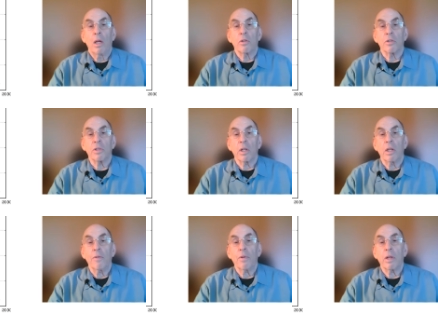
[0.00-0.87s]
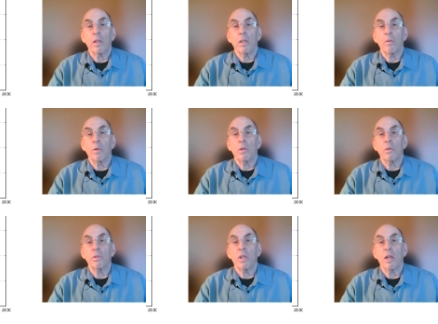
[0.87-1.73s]
to significantly
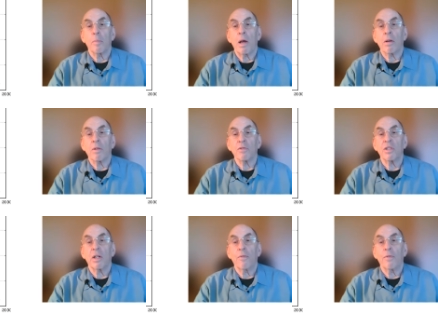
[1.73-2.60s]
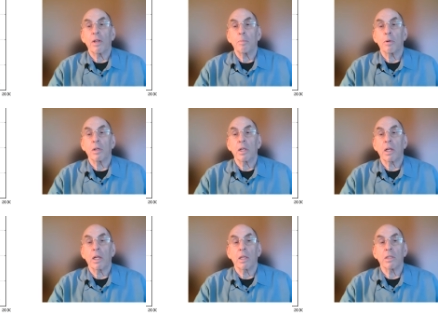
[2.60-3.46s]
reduce the amount of sulfate
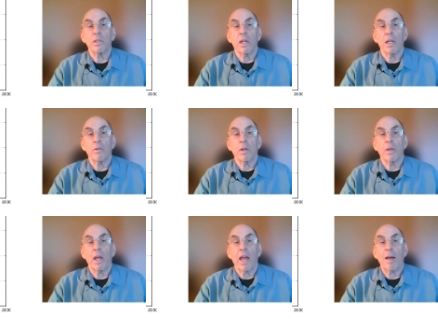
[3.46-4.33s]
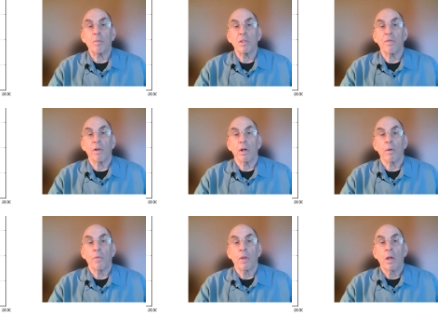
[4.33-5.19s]
particulates entering the atmosphere.
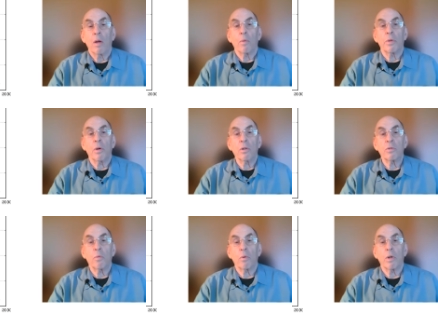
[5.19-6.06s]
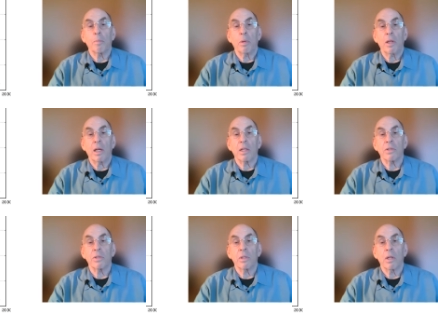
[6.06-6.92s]
When those were in
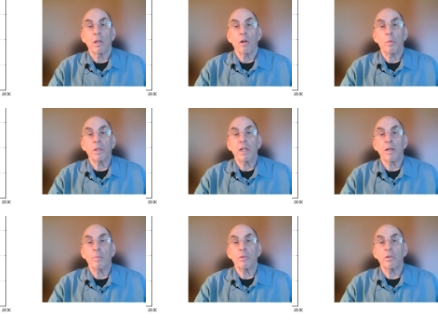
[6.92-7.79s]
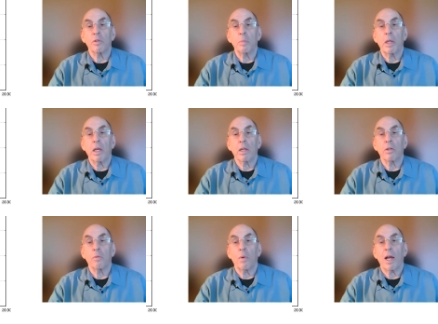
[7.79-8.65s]
place, global temperatures began
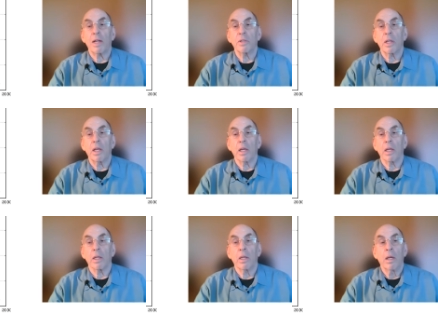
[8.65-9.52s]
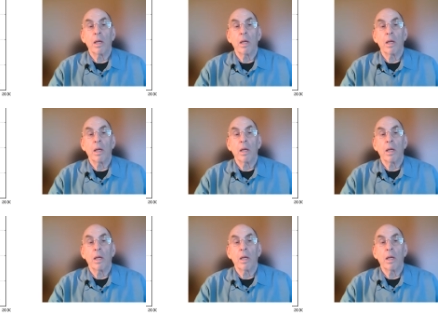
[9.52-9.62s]
to rise again,